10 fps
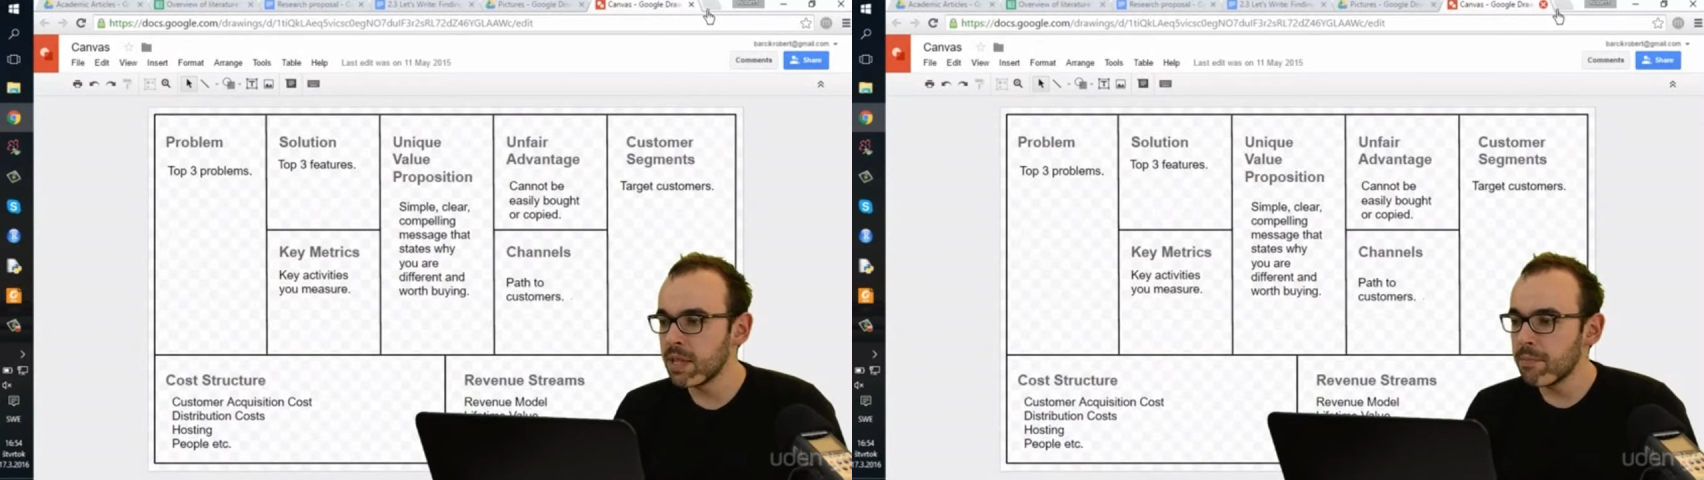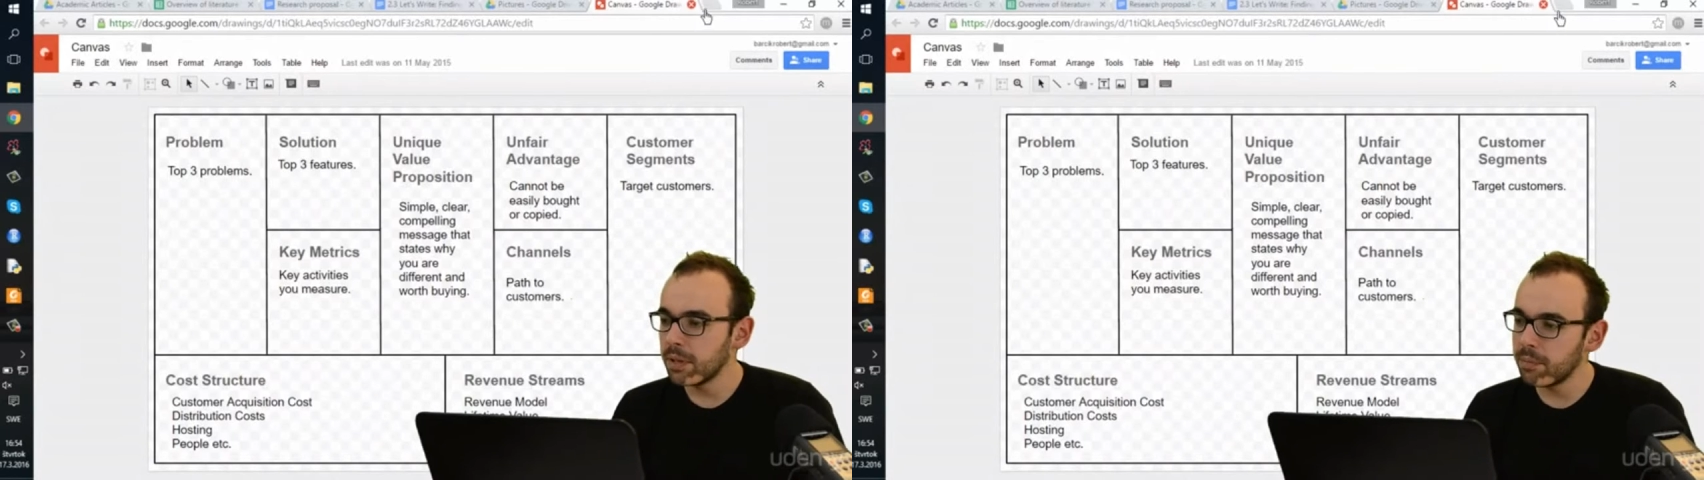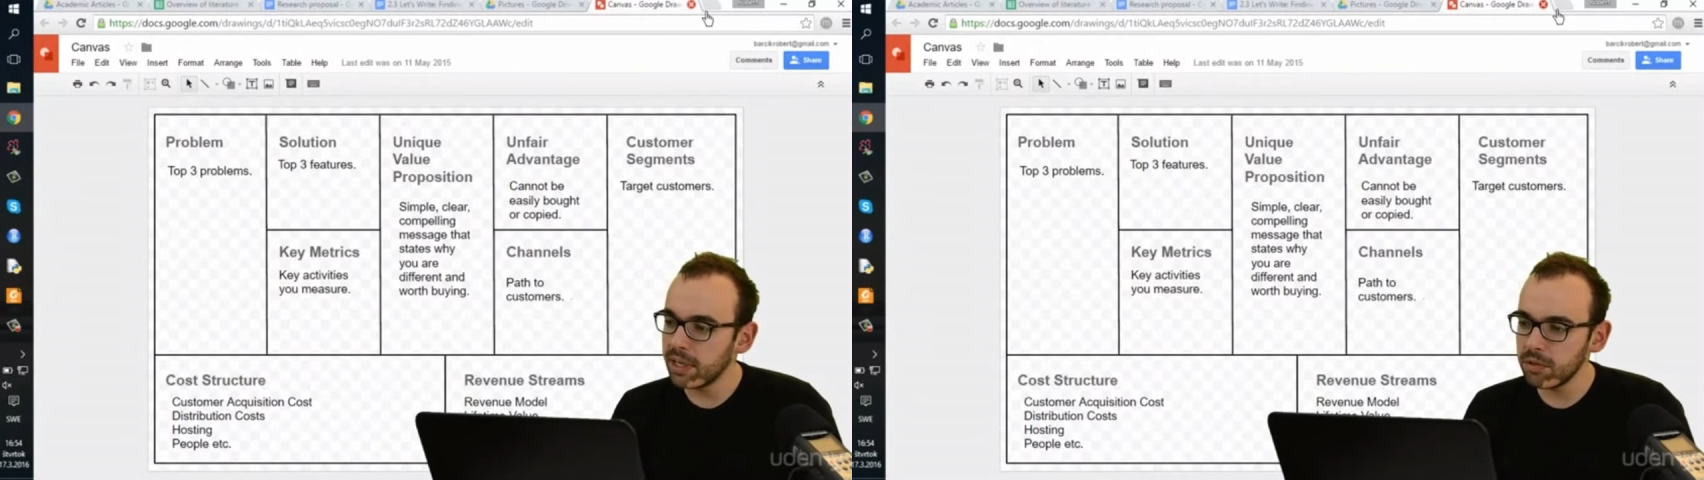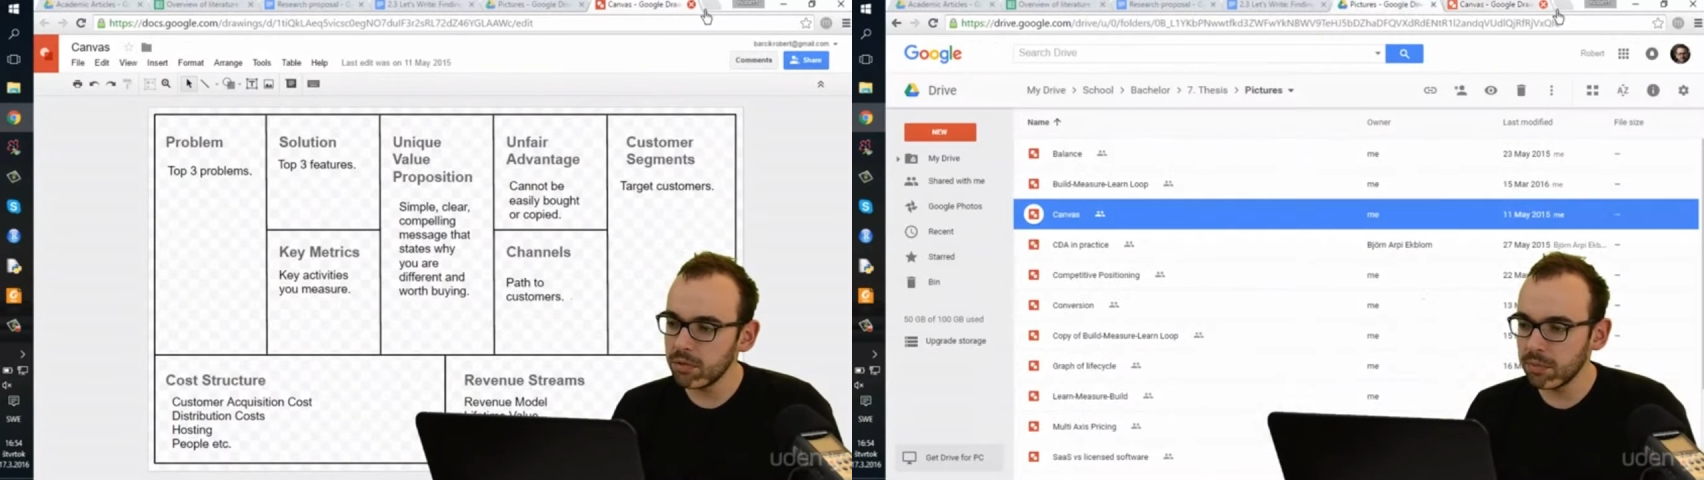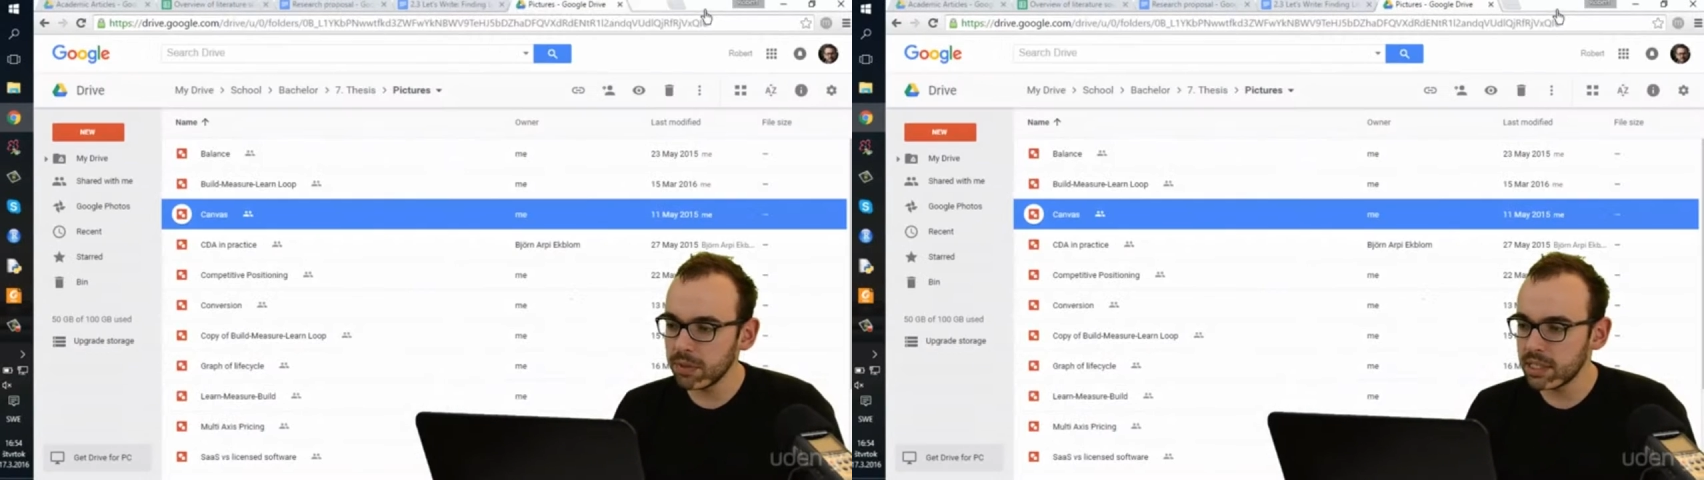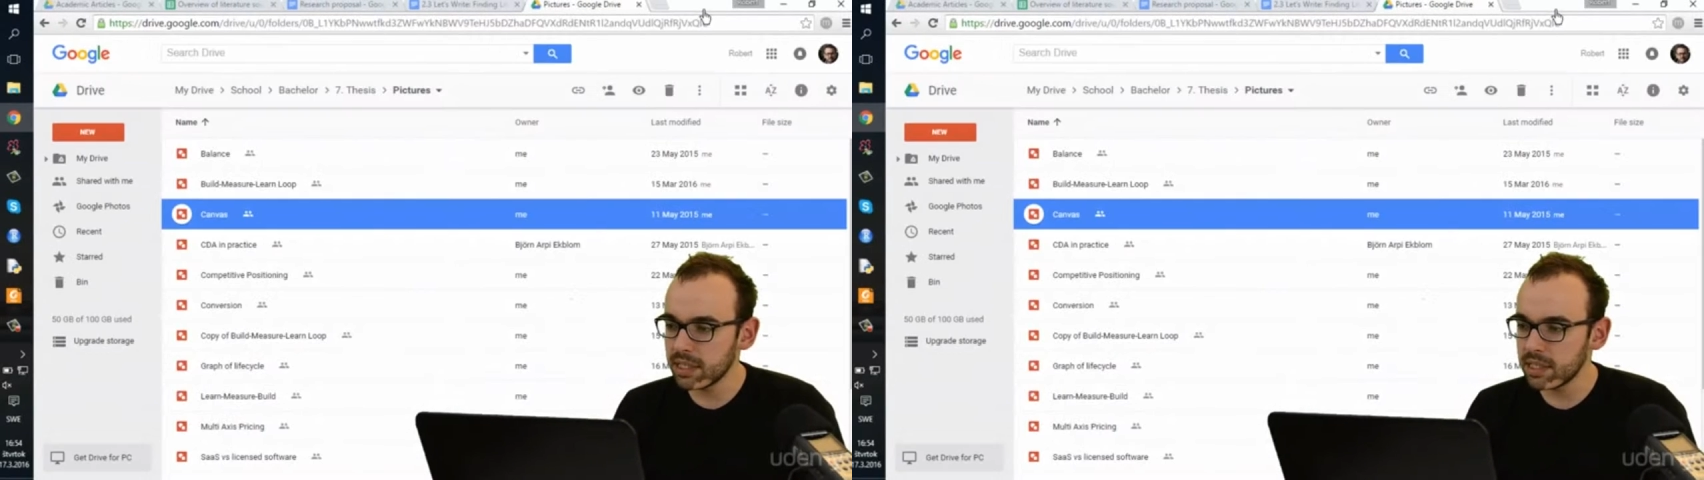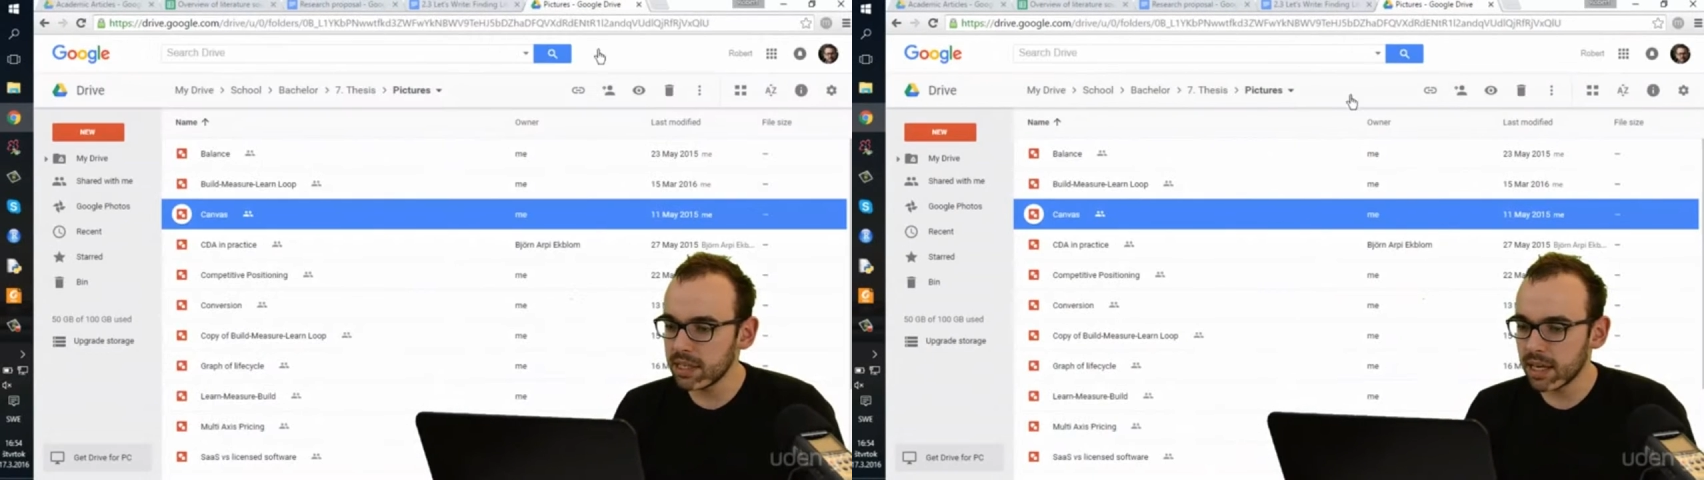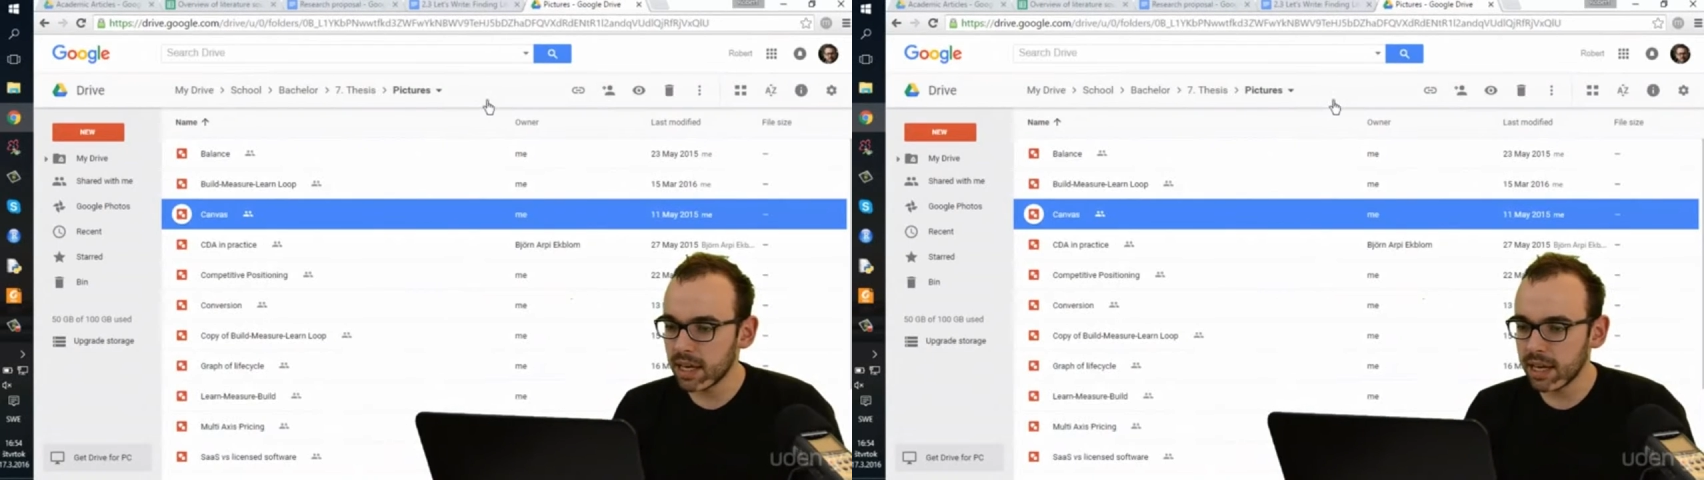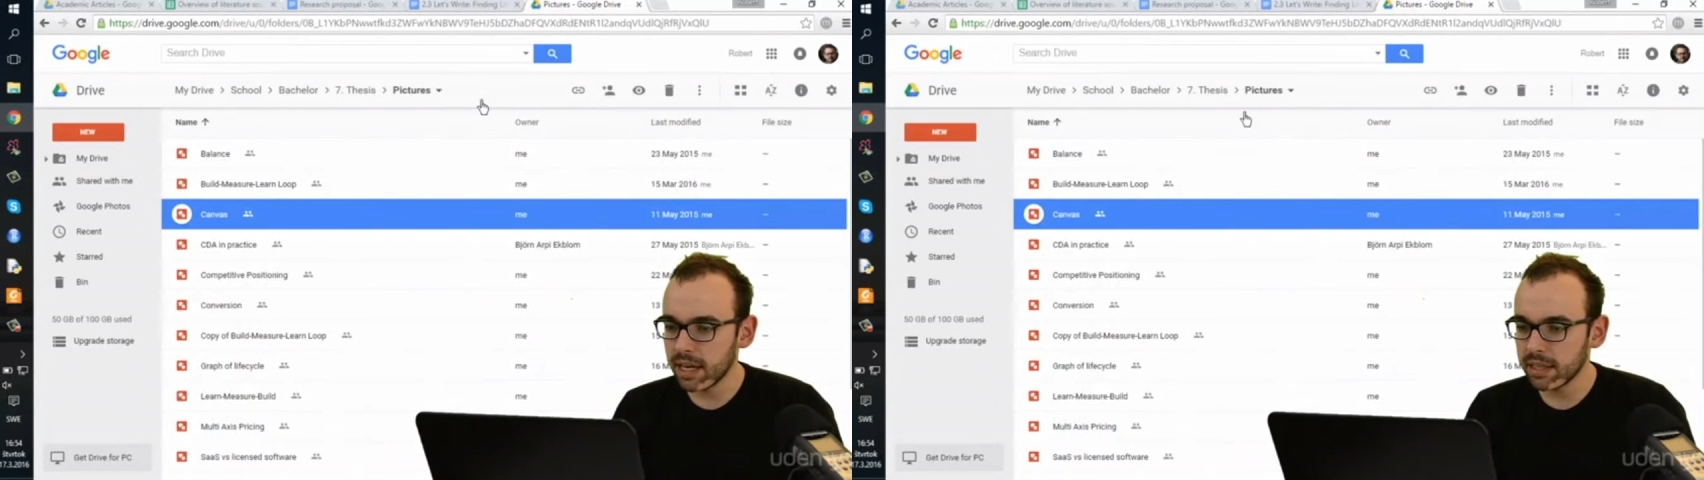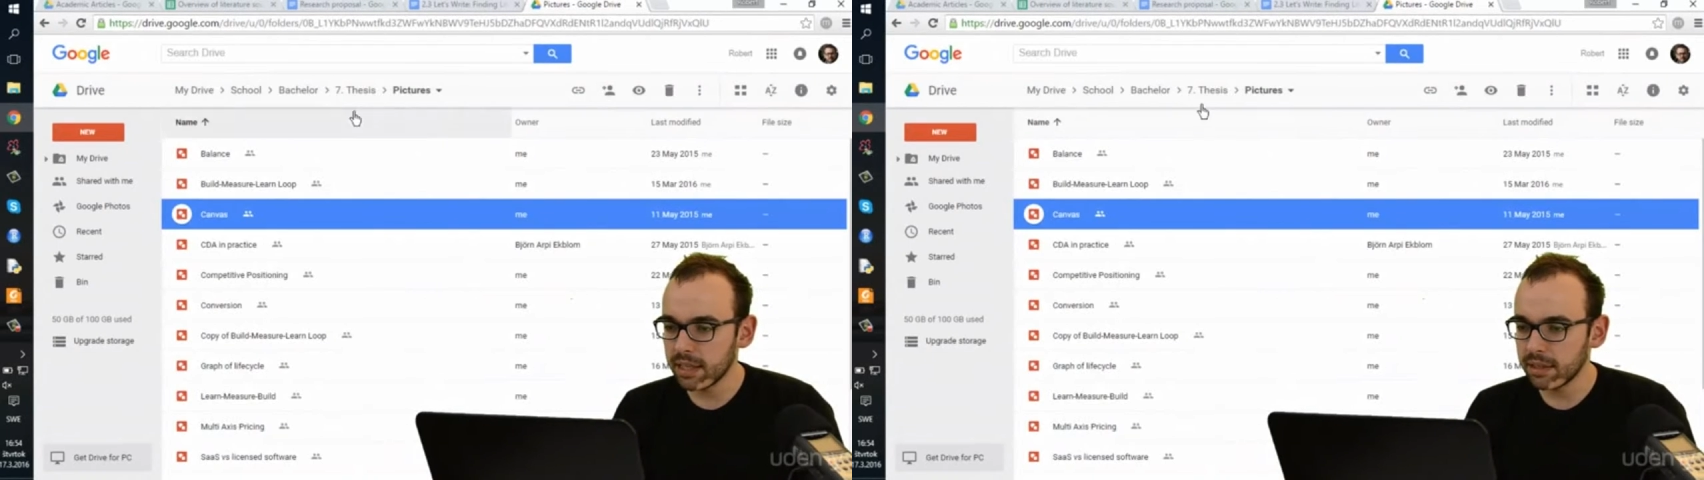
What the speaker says: But back to the business, and